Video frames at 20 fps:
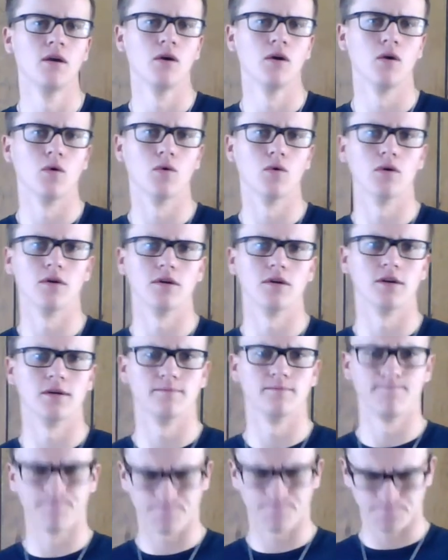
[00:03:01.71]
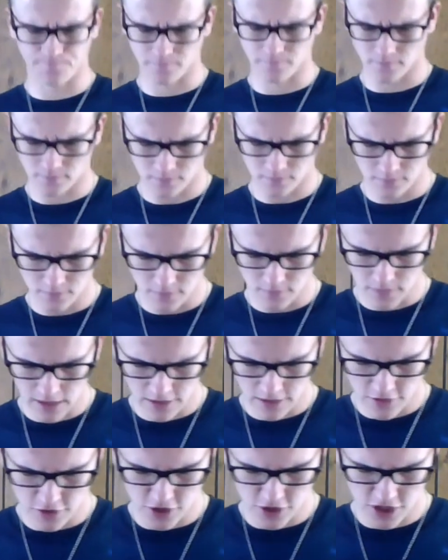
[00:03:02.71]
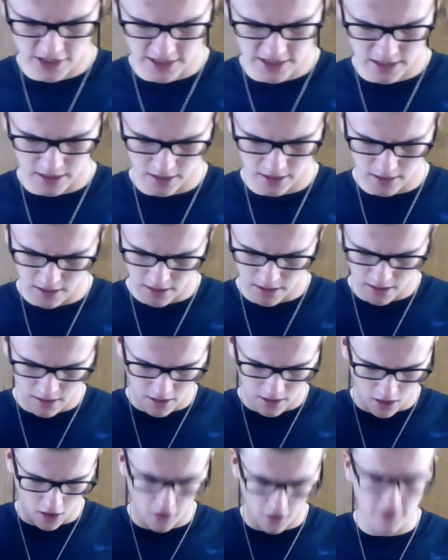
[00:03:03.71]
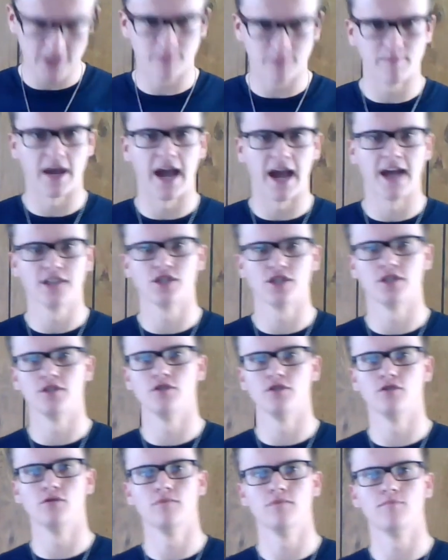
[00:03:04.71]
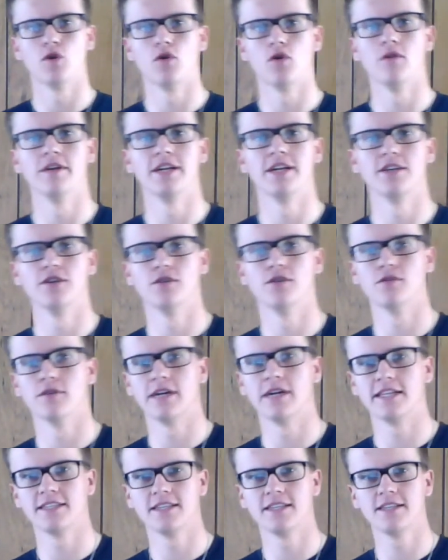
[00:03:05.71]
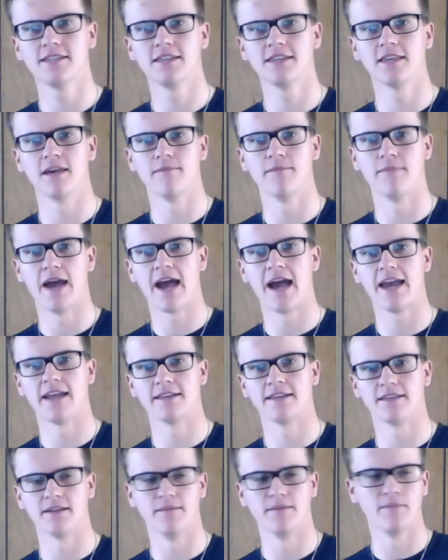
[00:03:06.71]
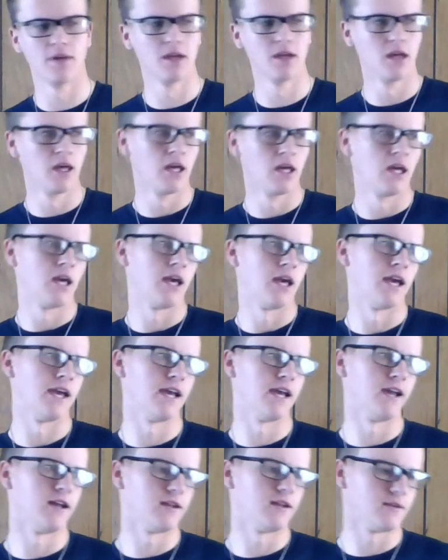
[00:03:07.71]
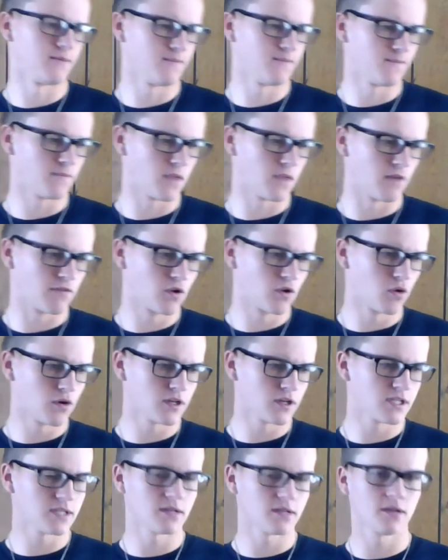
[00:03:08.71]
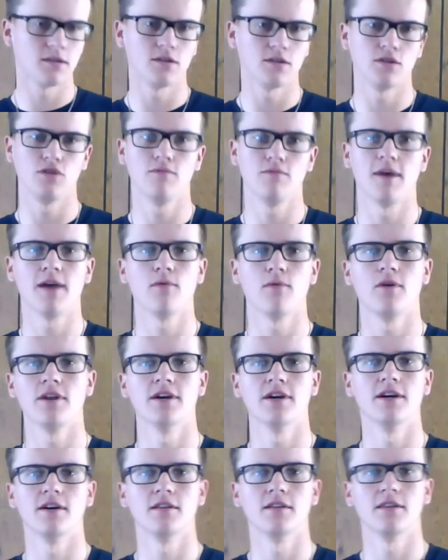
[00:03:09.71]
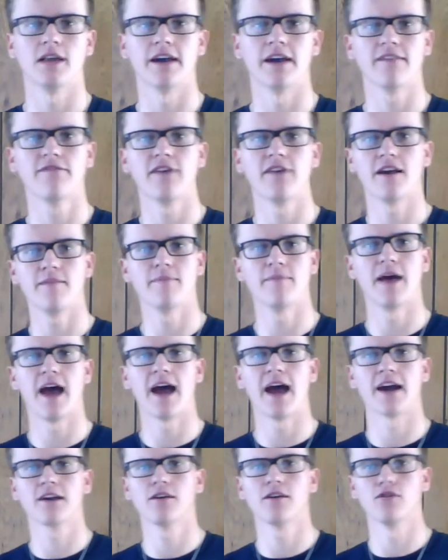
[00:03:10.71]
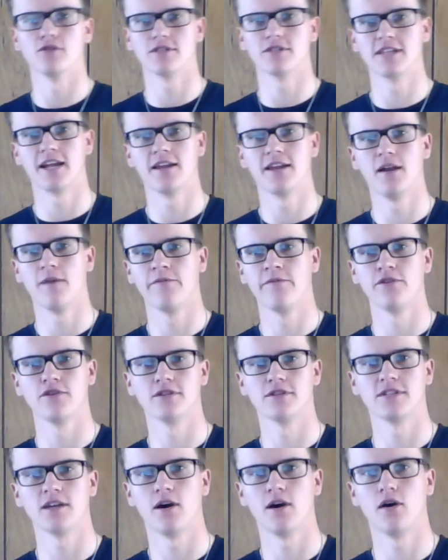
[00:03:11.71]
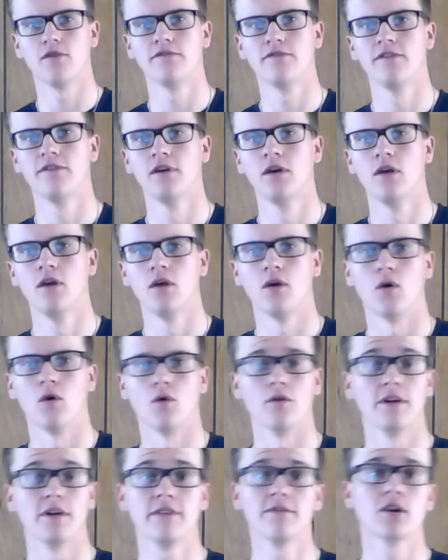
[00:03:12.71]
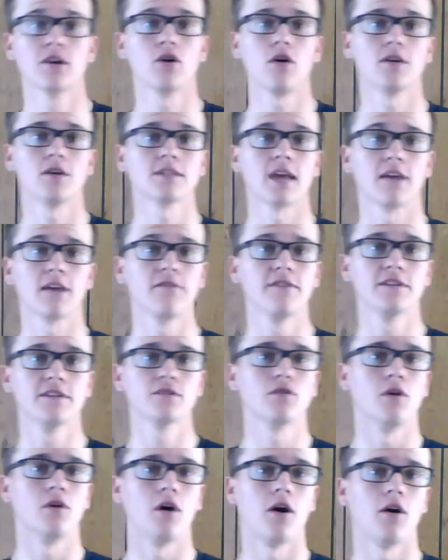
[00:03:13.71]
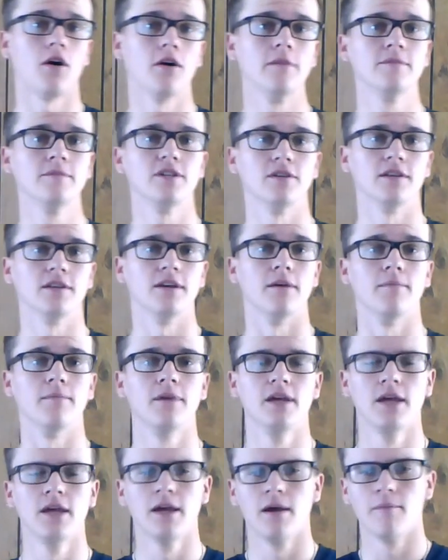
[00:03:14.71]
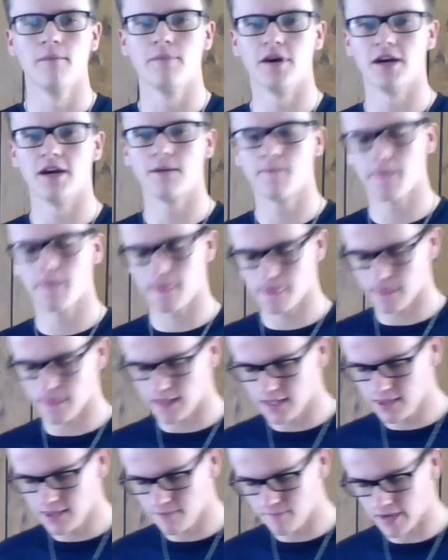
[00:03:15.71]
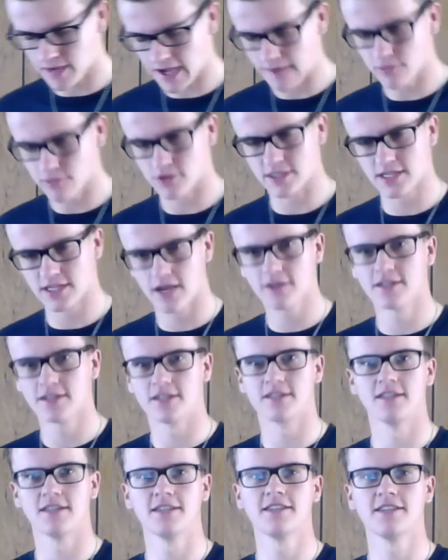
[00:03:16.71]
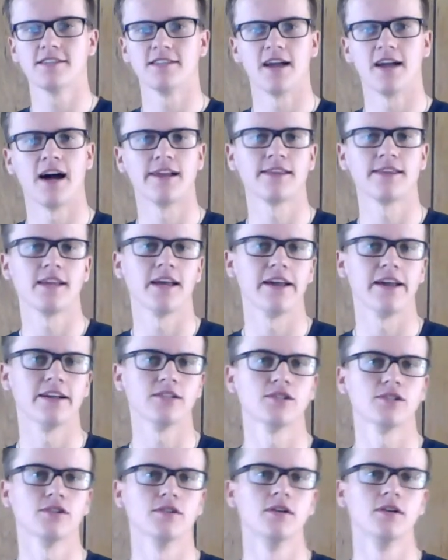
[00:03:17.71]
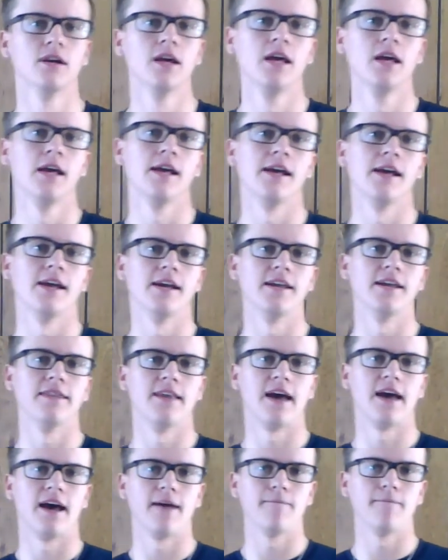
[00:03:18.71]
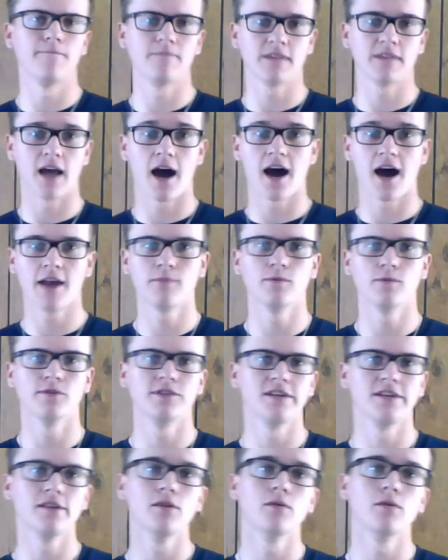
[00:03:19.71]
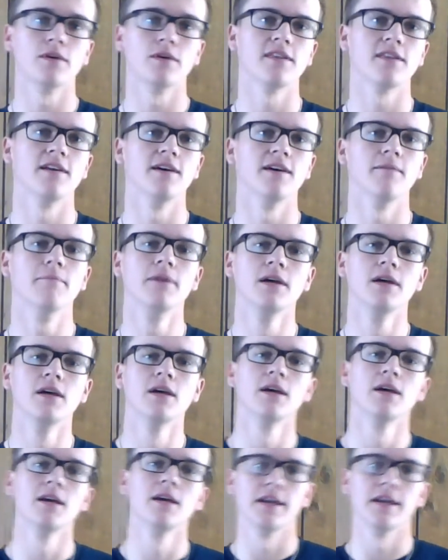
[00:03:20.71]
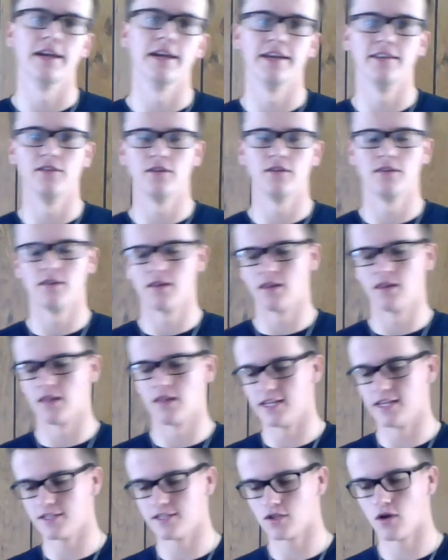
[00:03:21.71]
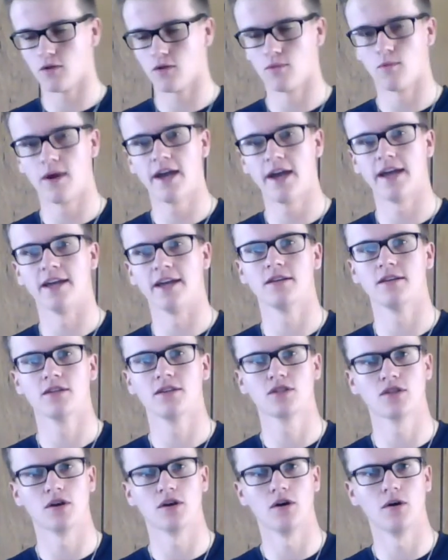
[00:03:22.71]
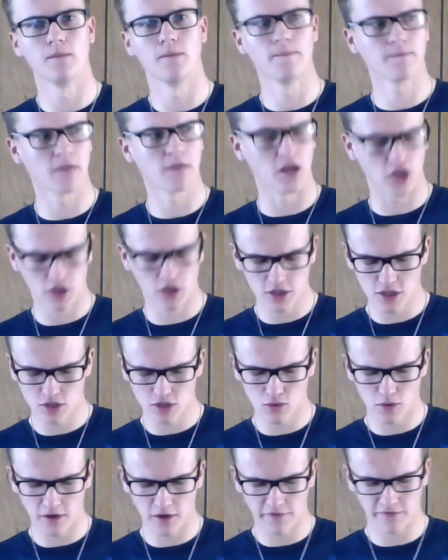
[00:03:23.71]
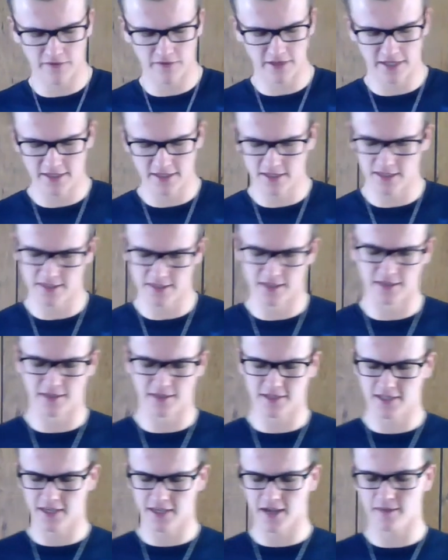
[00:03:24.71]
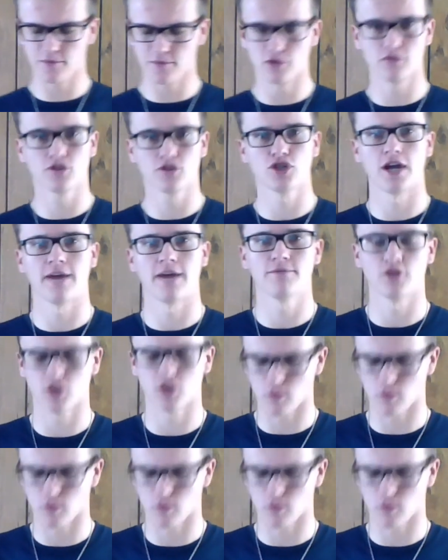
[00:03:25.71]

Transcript: or they're just always bashing you, bullying you? It's easy to get mad at them, and of course you might want to like fight back or stand up for yourself, or even cause like physical harm to them. But in the Bible it tells us this is not the answer, and that God will deal with them in His own way. So a good story for this is in Samuel chapter